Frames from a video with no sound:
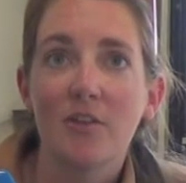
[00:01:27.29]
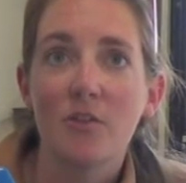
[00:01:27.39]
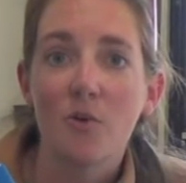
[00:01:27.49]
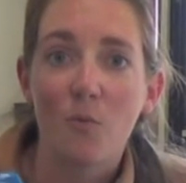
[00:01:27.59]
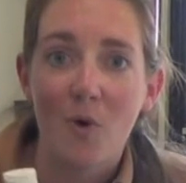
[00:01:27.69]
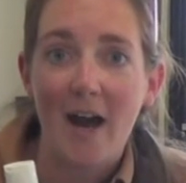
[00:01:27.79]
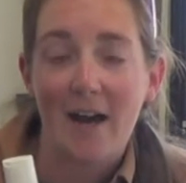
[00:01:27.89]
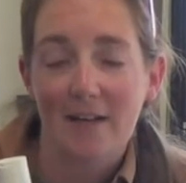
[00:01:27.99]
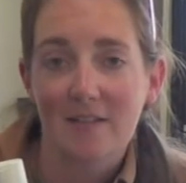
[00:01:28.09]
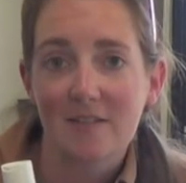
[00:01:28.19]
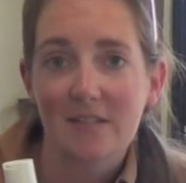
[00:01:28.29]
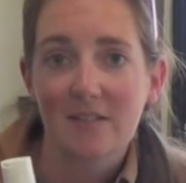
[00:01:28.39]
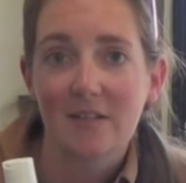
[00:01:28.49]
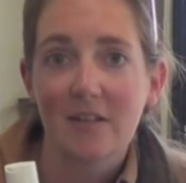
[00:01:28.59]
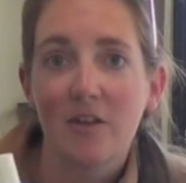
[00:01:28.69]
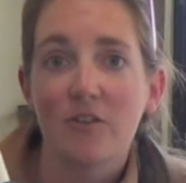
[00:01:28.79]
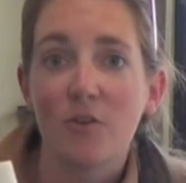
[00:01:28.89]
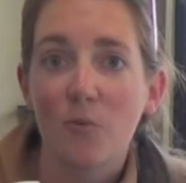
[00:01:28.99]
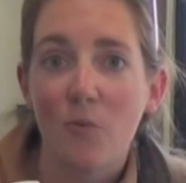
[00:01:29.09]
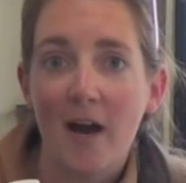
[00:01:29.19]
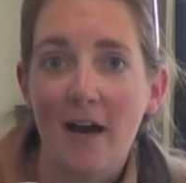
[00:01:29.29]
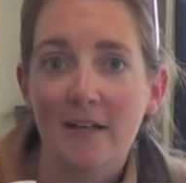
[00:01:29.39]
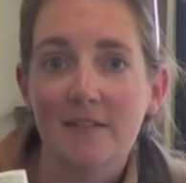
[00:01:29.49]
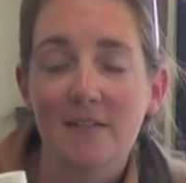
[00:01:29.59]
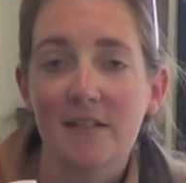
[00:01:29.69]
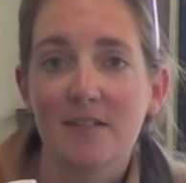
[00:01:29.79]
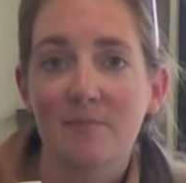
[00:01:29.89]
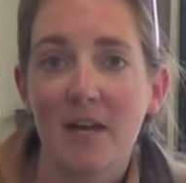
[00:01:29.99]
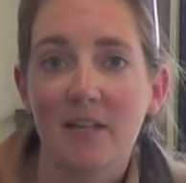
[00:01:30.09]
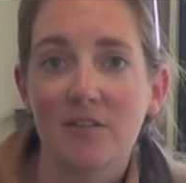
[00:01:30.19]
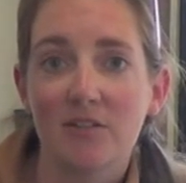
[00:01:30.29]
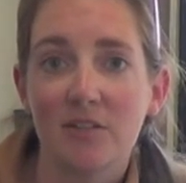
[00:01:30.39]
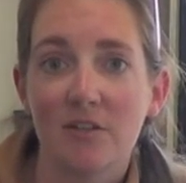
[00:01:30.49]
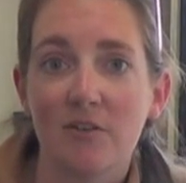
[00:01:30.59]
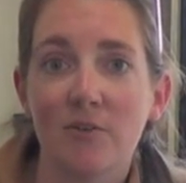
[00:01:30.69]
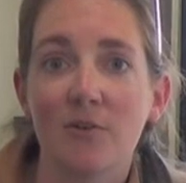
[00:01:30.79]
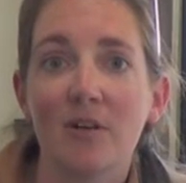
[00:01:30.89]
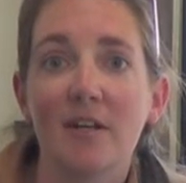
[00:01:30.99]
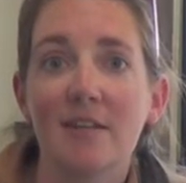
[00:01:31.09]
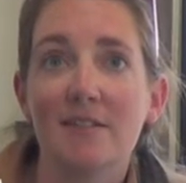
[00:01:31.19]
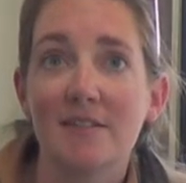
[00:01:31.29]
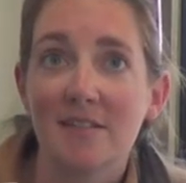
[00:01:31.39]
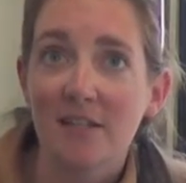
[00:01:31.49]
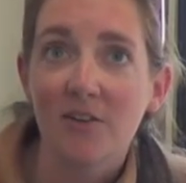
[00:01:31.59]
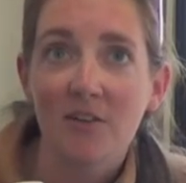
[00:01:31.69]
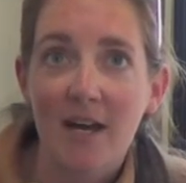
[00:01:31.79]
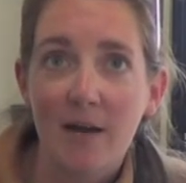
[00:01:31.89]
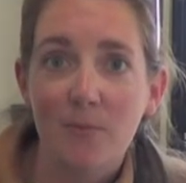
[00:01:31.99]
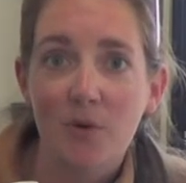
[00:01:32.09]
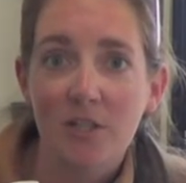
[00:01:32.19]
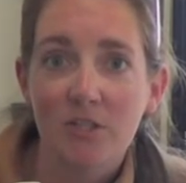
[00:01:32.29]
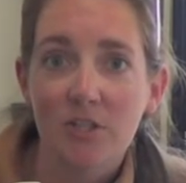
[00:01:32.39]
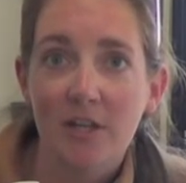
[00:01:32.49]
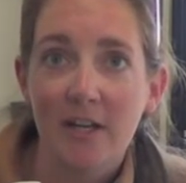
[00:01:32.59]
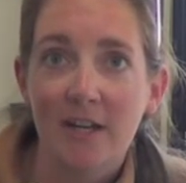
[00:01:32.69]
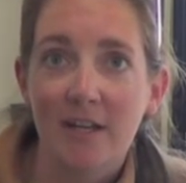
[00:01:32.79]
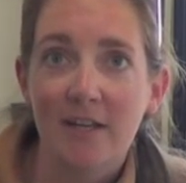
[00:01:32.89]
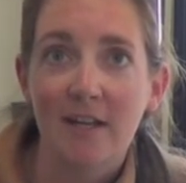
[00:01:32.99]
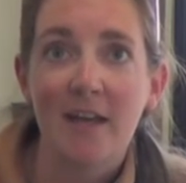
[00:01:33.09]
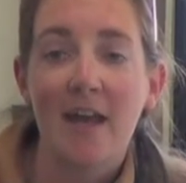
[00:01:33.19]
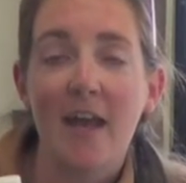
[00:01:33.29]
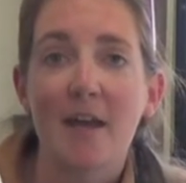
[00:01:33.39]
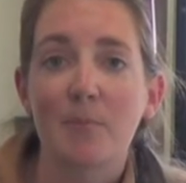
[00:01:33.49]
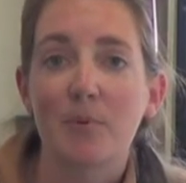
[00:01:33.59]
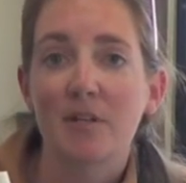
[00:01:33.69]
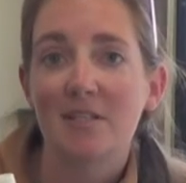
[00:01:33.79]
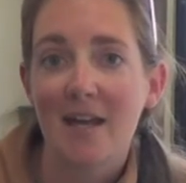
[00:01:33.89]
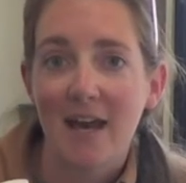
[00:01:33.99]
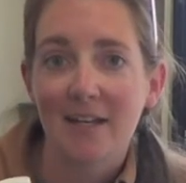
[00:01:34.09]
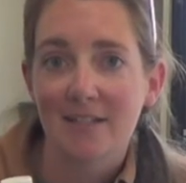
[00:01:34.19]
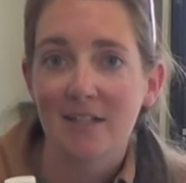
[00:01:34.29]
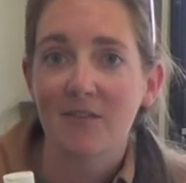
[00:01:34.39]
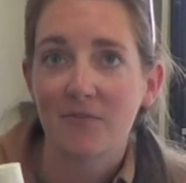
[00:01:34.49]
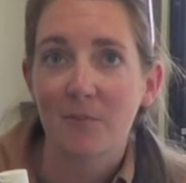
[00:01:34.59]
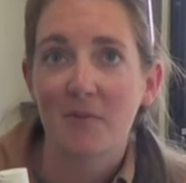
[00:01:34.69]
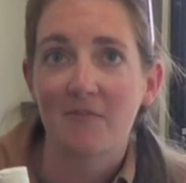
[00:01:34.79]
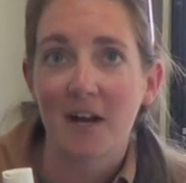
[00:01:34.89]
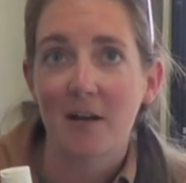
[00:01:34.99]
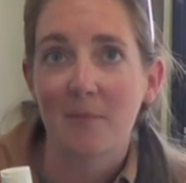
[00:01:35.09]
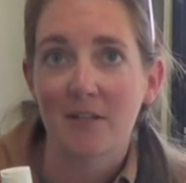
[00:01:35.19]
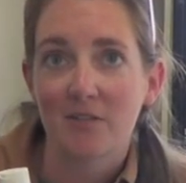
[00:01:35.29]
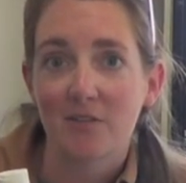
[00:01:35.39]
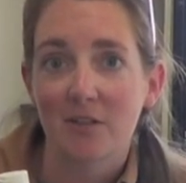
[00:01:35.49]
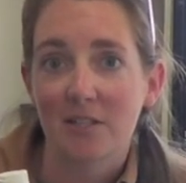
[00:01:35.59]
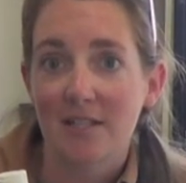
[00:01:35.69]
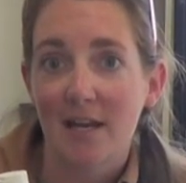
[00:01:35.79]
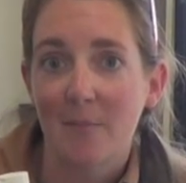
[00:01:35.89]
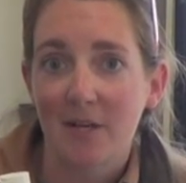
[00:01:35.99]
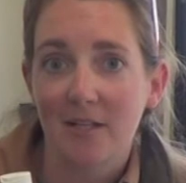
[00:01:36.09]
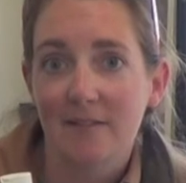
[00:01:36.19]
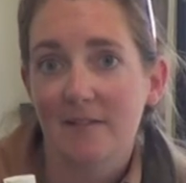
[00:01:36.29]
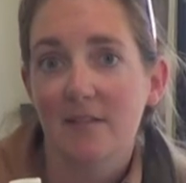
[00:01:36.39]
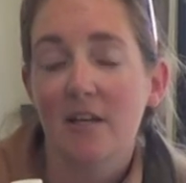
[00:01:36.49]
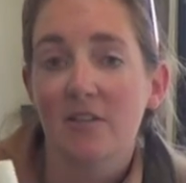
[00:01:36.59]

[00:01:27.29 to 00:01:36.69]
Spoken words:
the wax. The wax is meant to seal that moisture in and protect it from environmental contaminants.